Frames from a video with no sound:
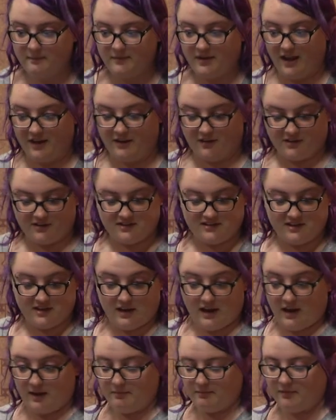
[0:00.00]
Yeah, y'all can see
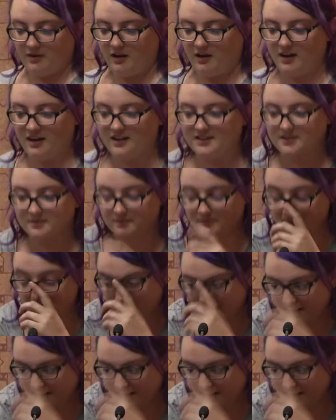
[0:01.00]
that. Awesome.